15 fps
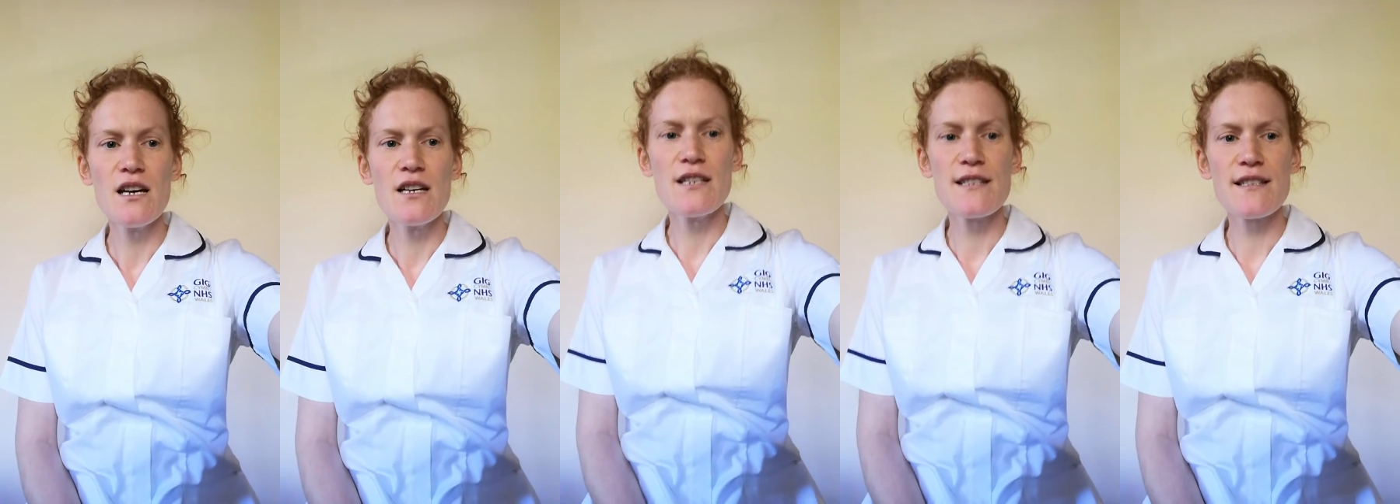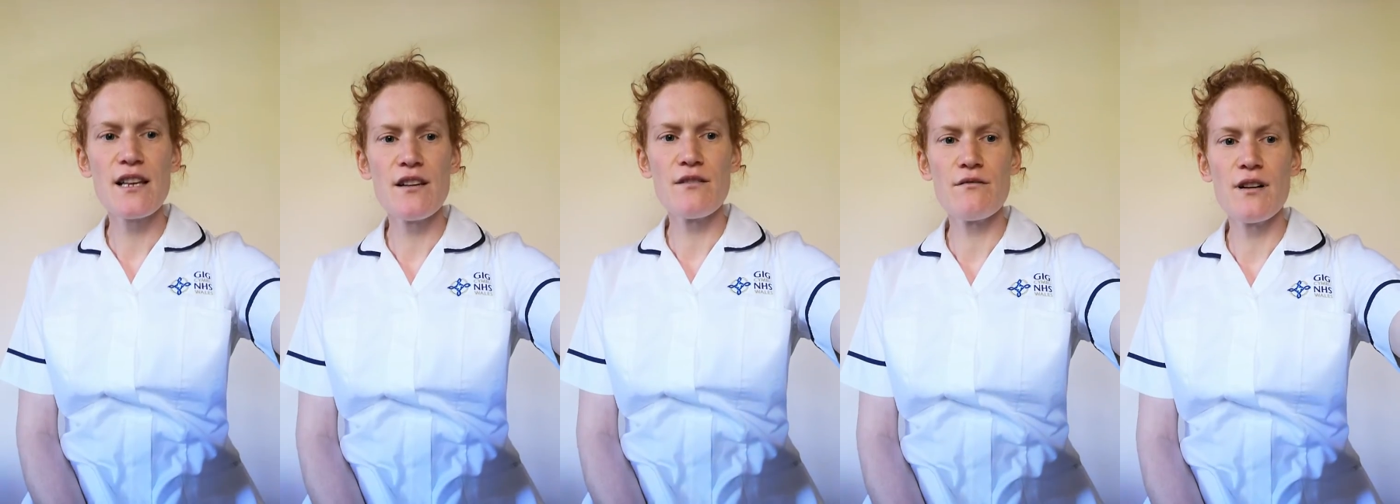
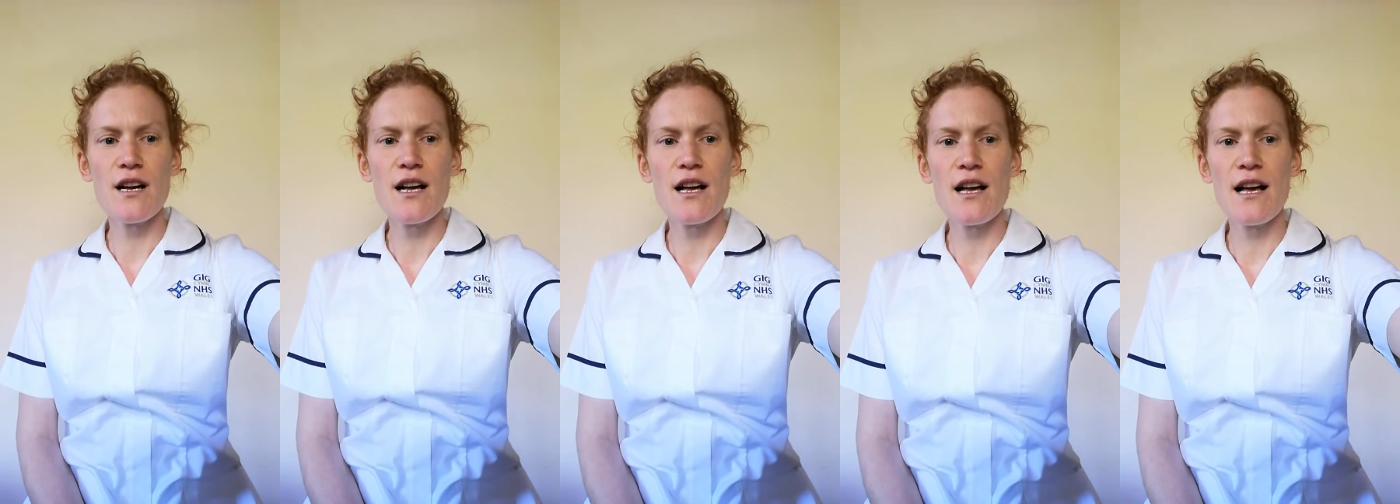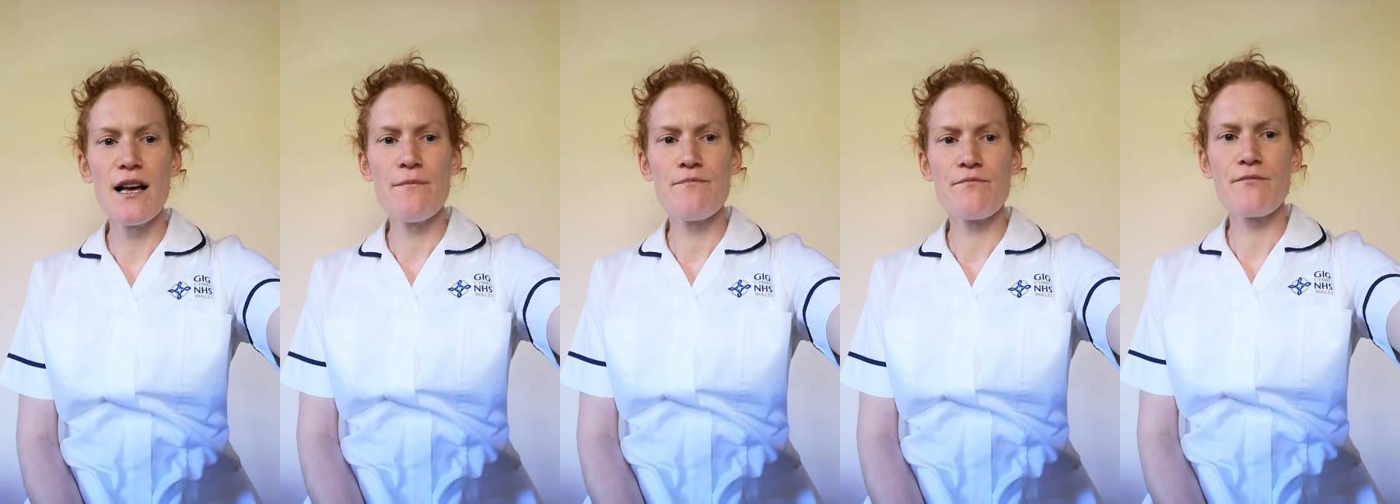So
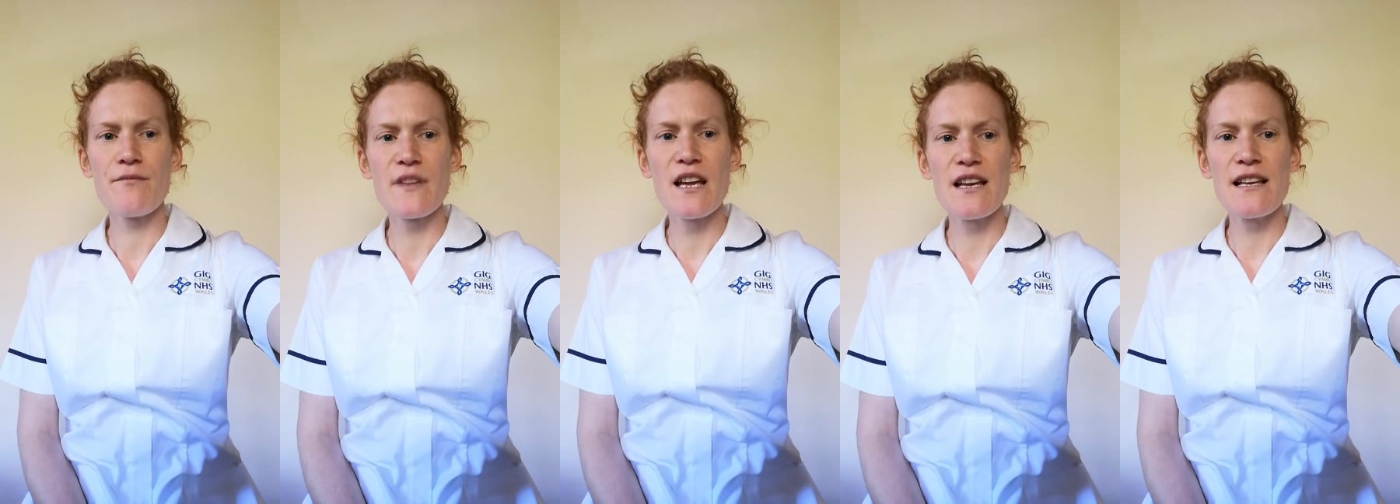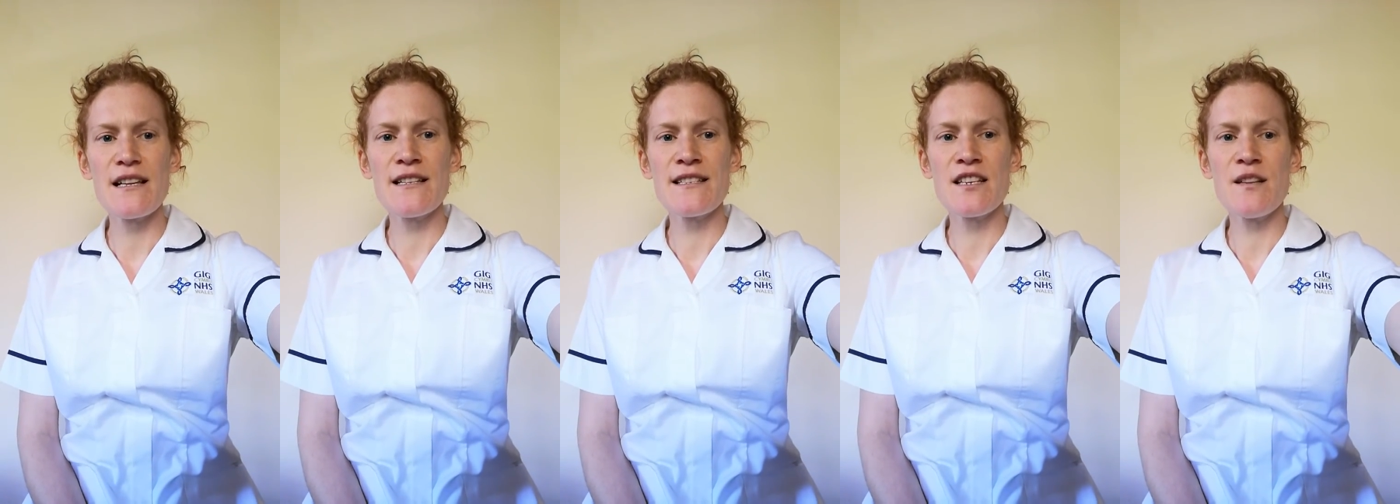
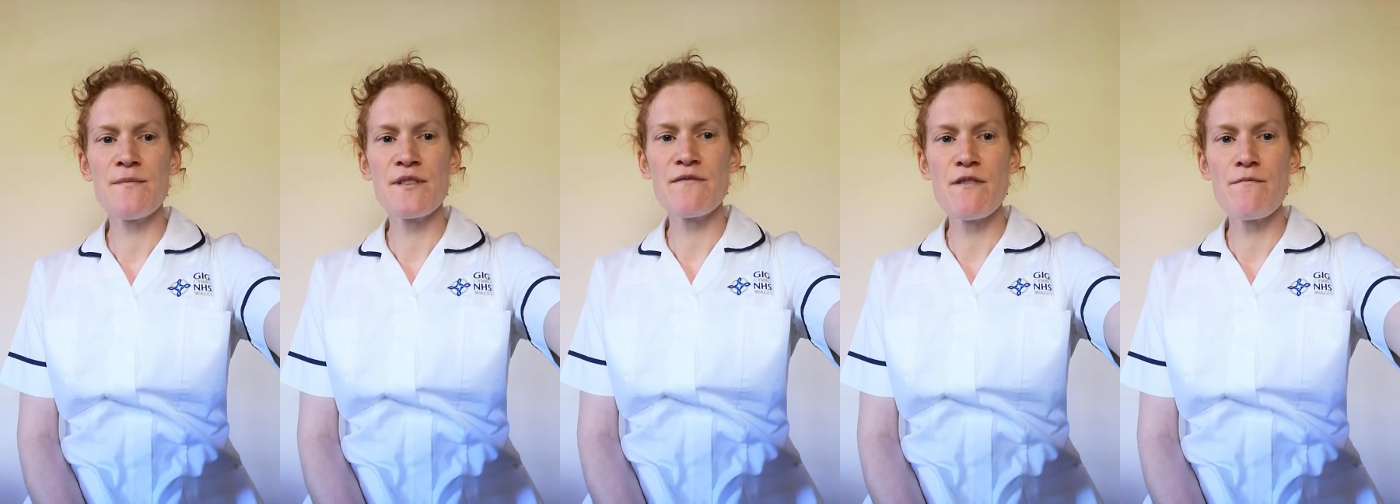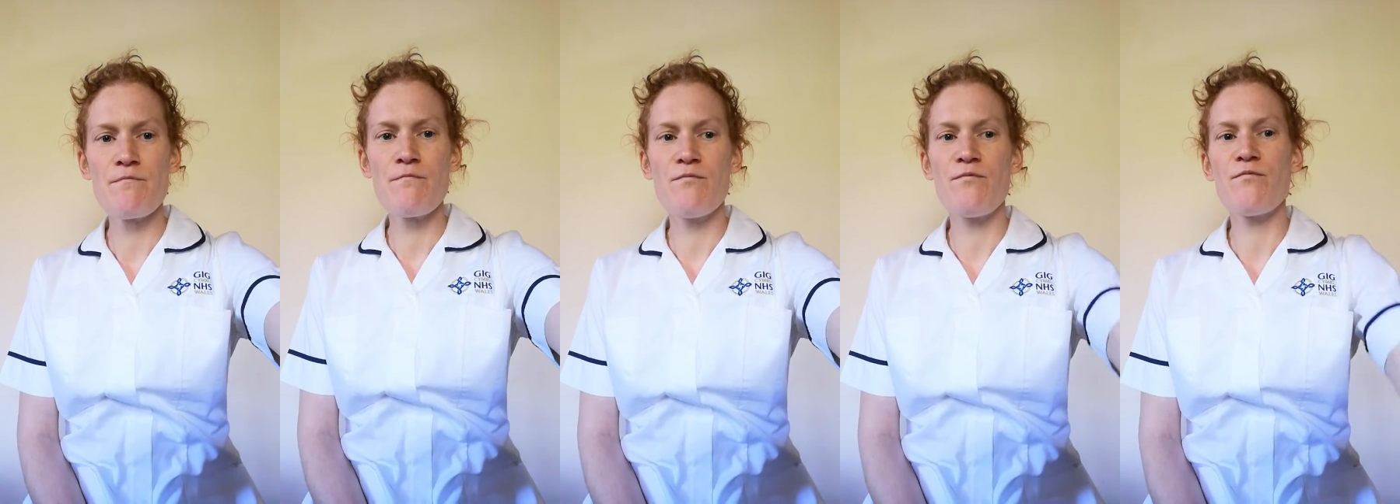in terms of
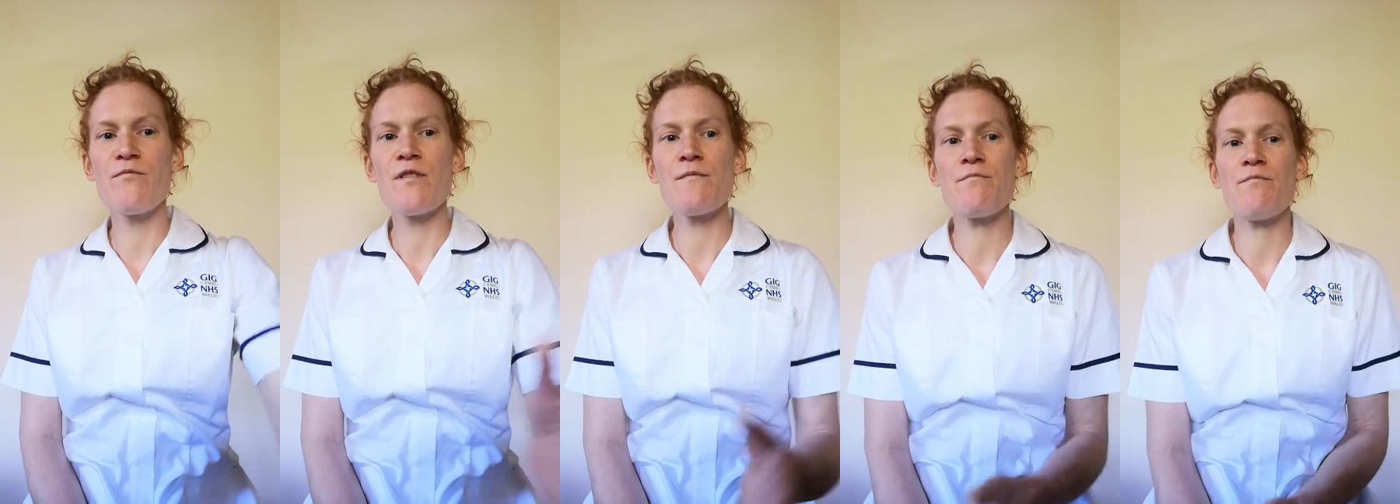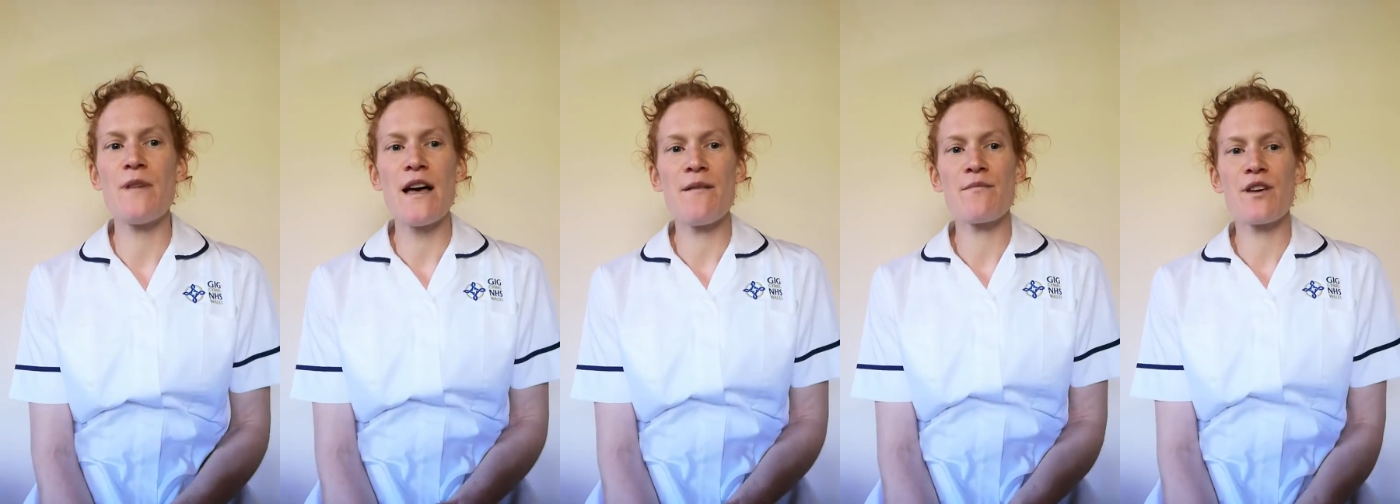
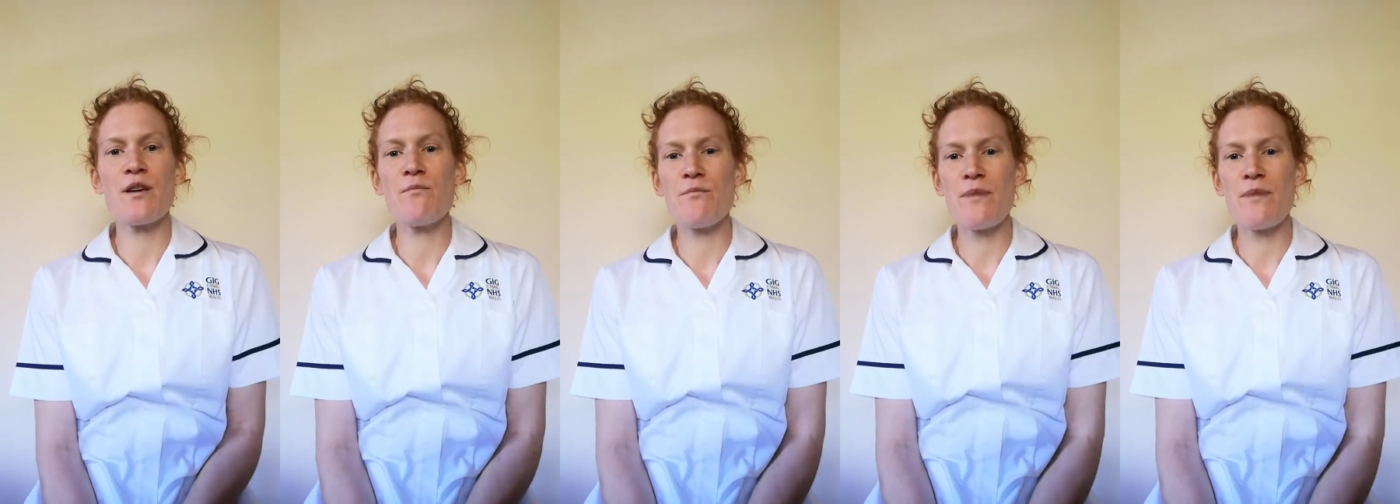going